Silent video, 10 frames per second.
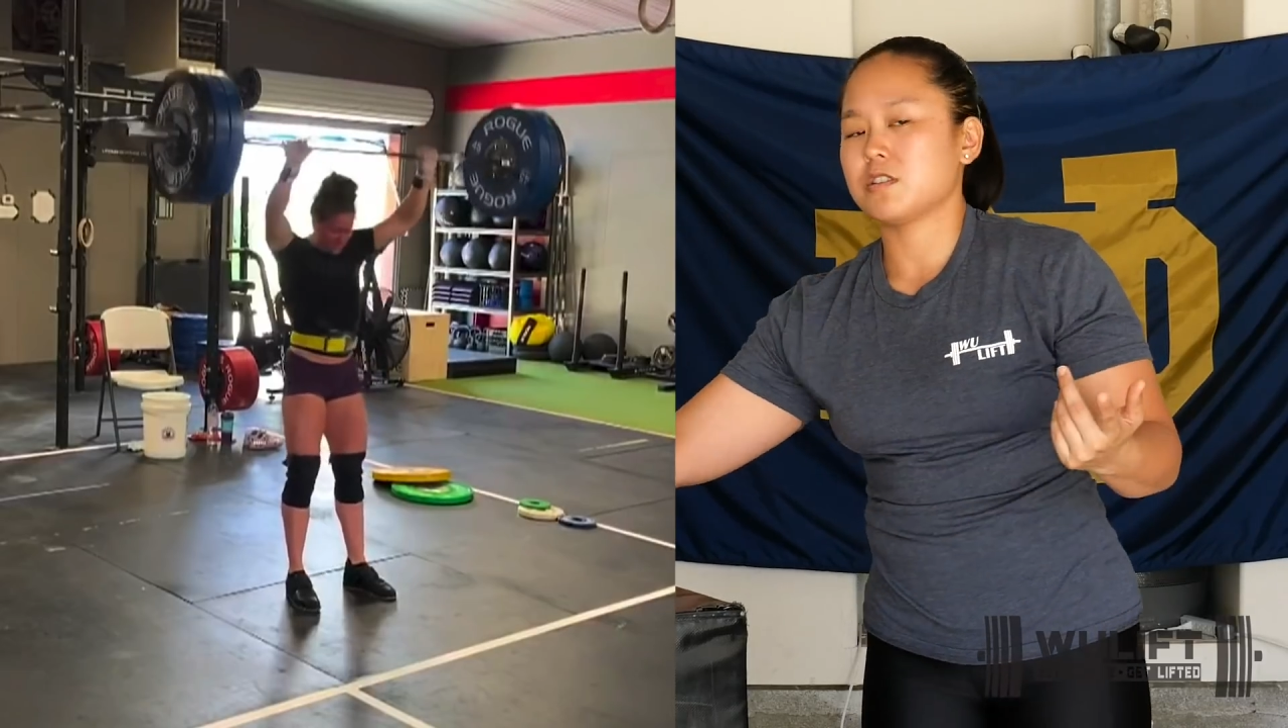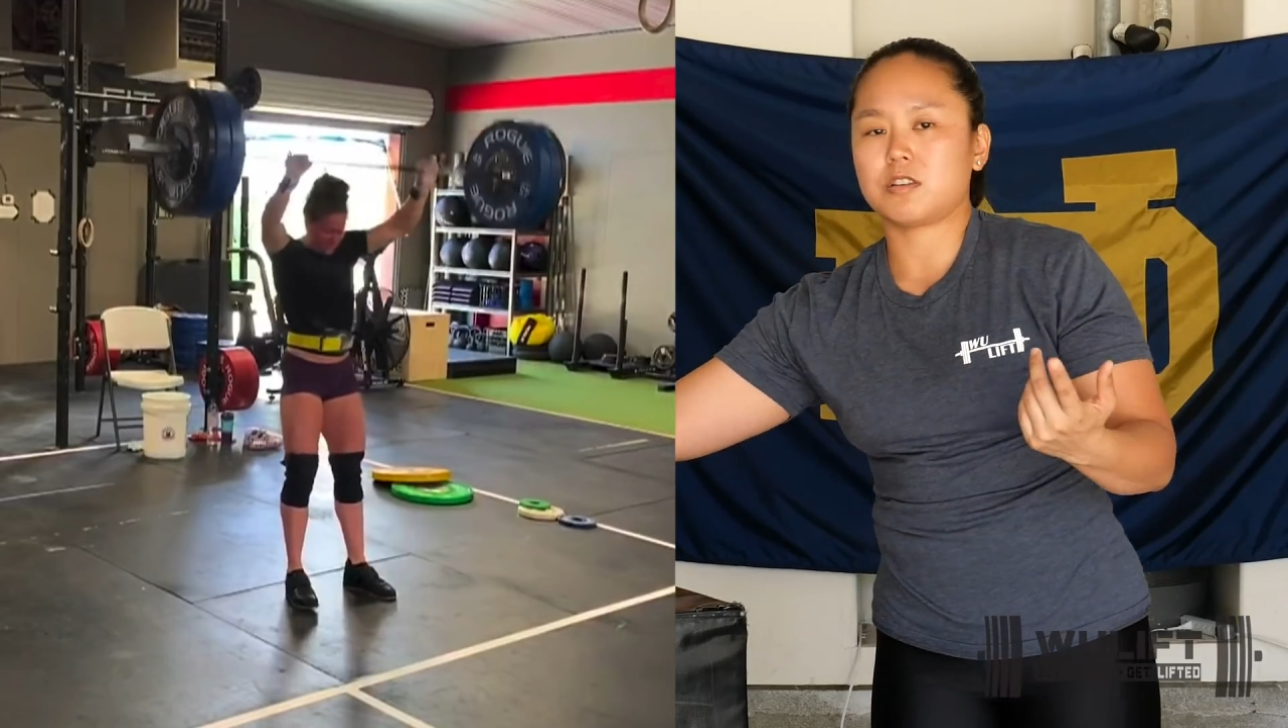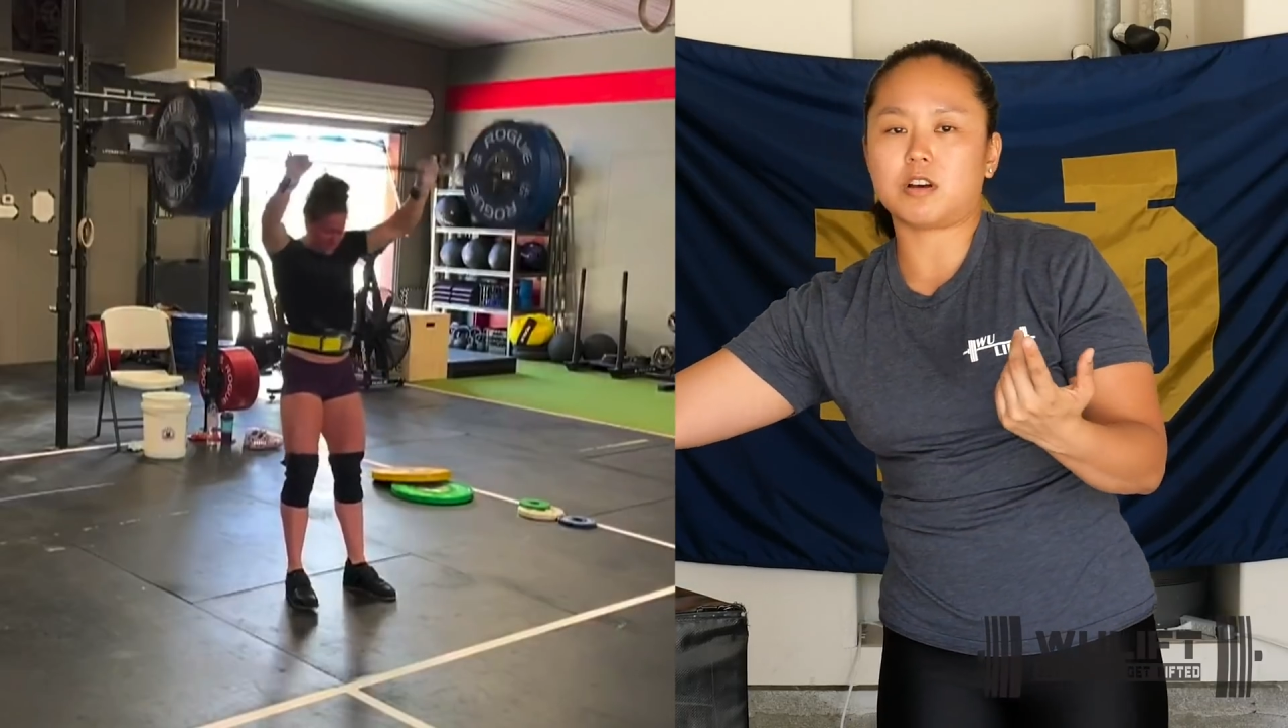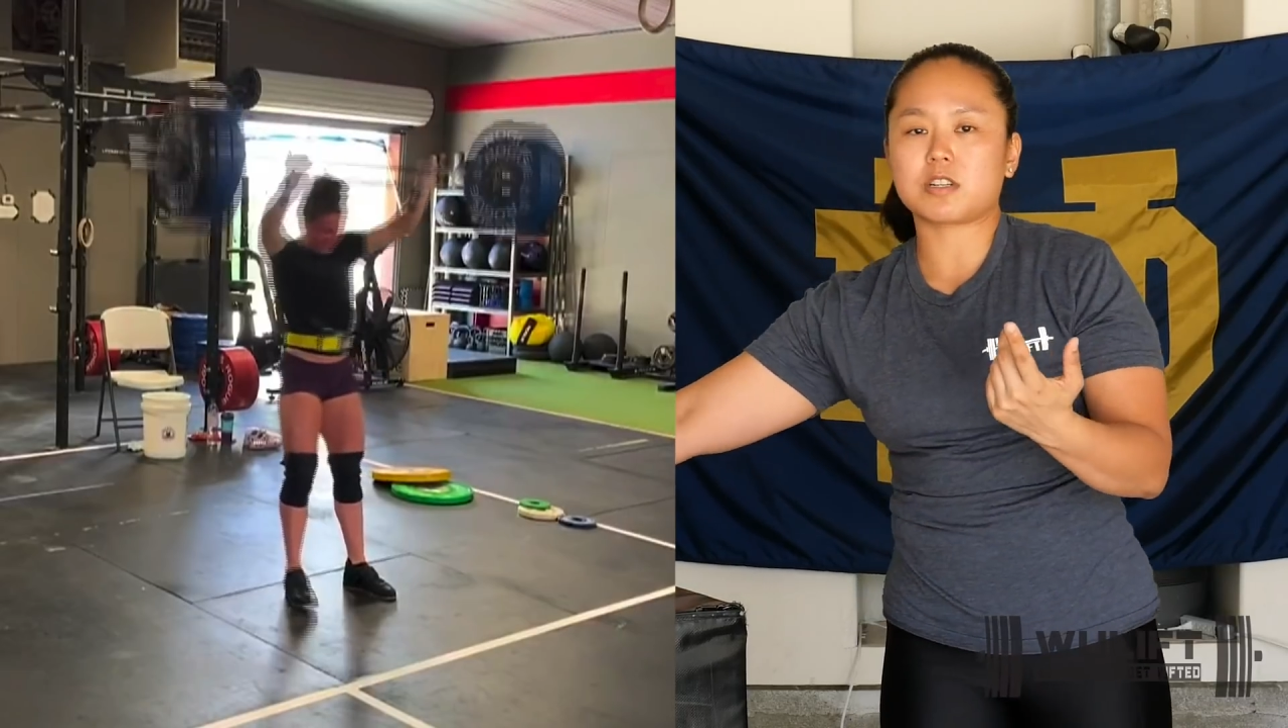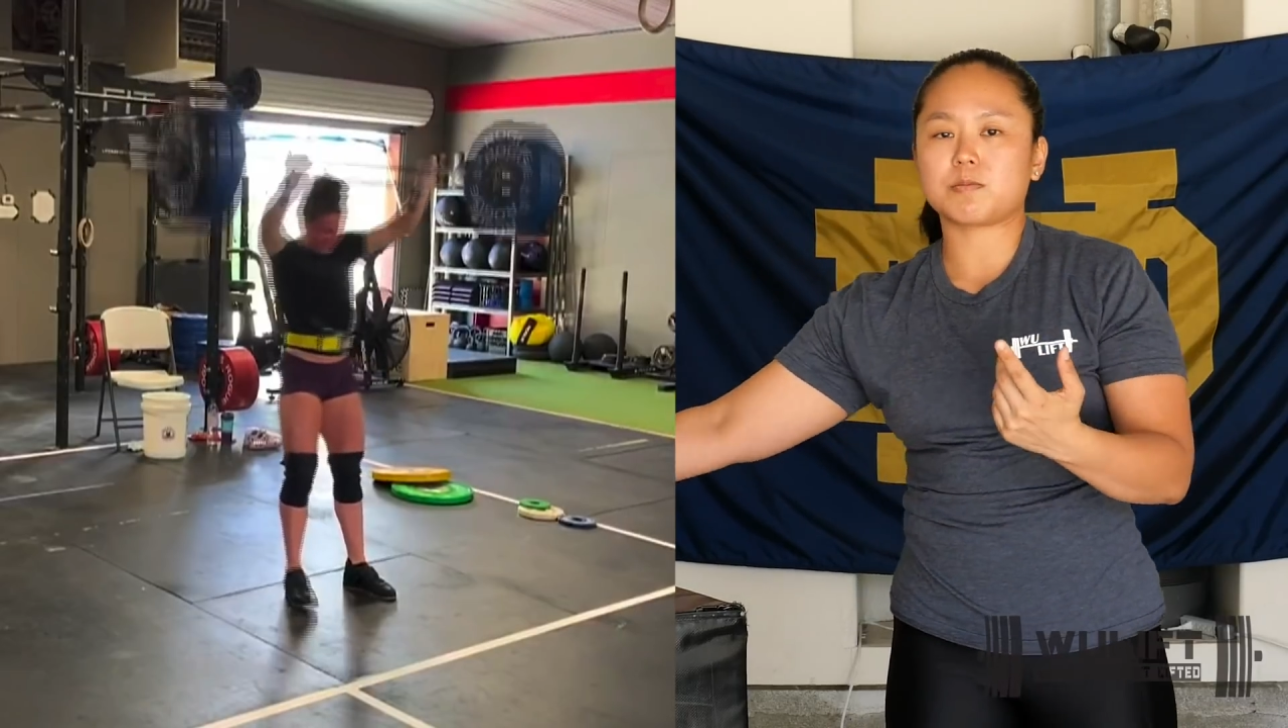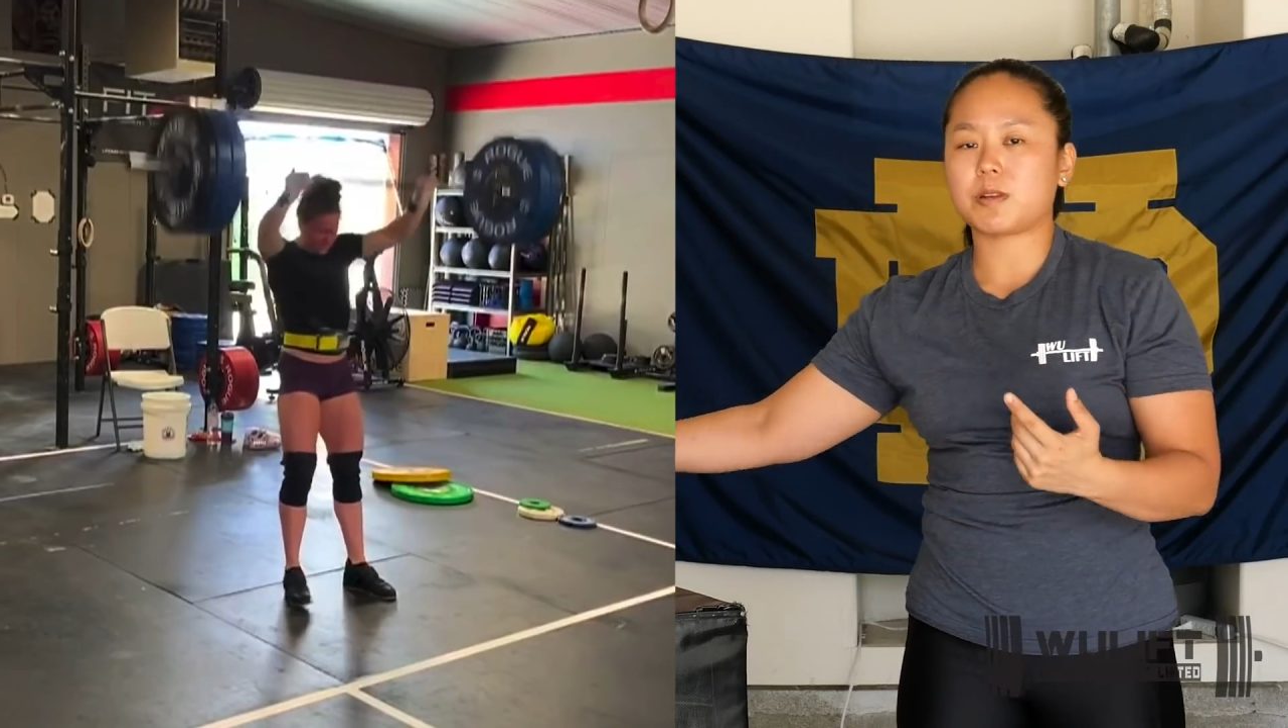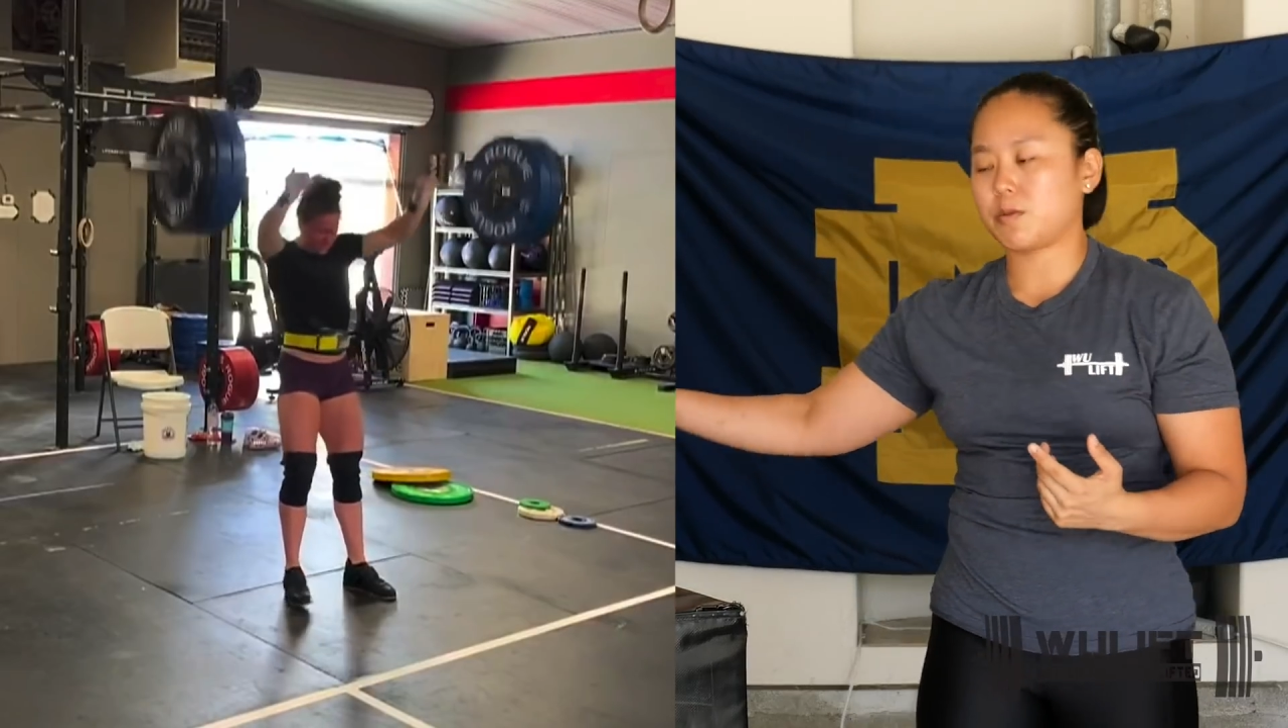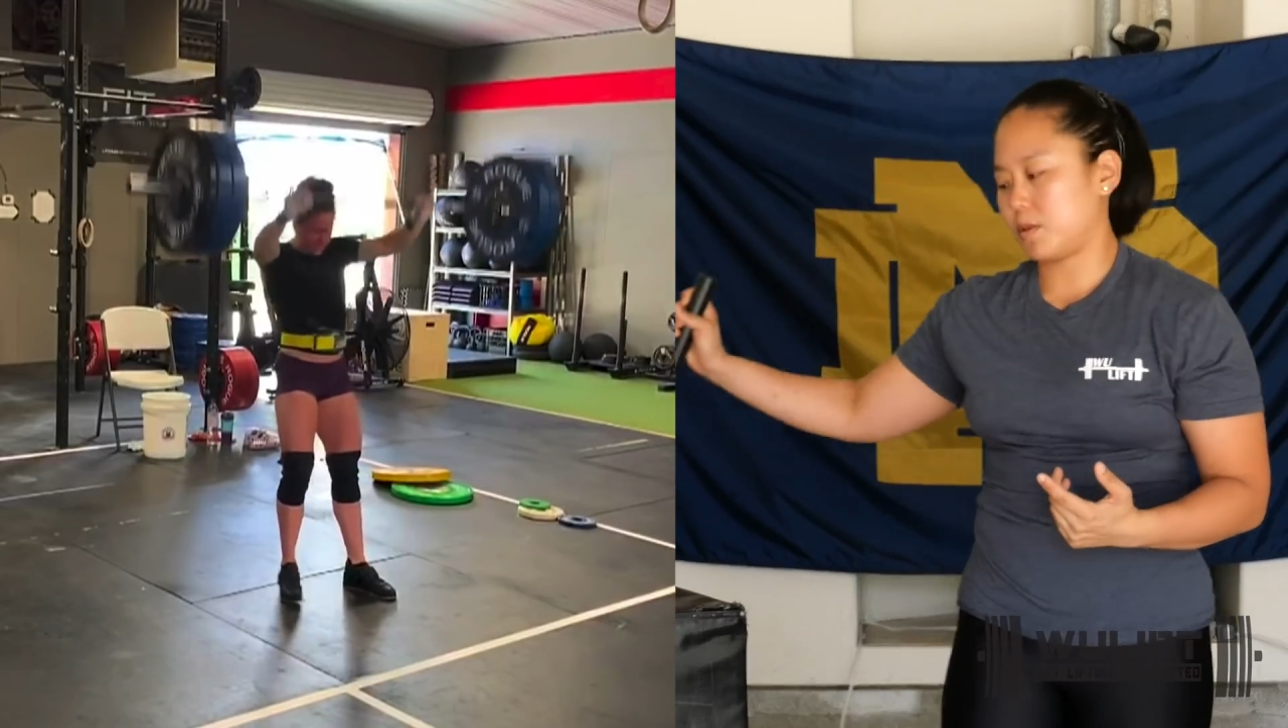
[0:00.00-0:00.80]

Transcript: So I'll explain